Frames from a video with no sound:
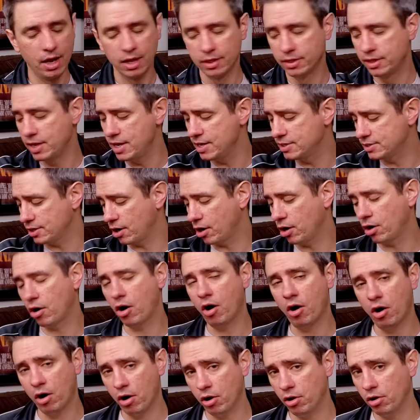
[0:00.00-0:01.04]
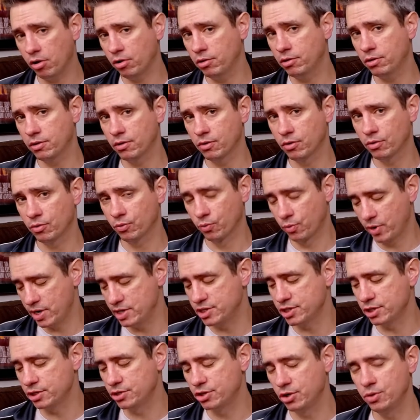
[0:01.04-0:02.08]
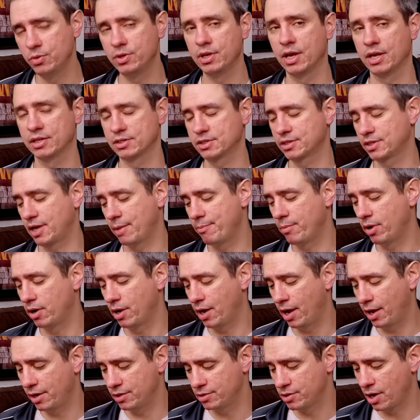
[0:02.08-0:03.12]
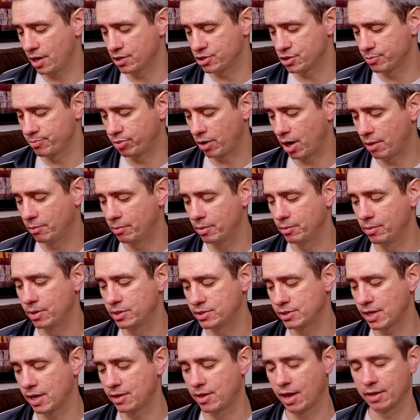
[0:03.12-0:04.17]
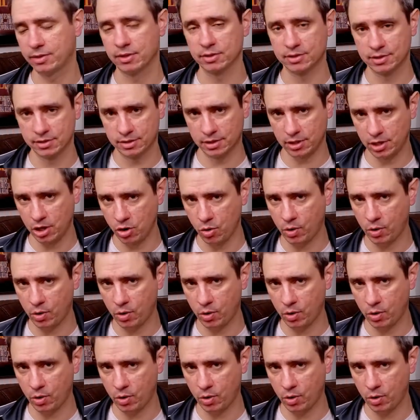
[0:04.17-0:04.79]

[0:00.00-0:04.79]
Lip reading: These are all Region 2 discs. I should probably say that. This is a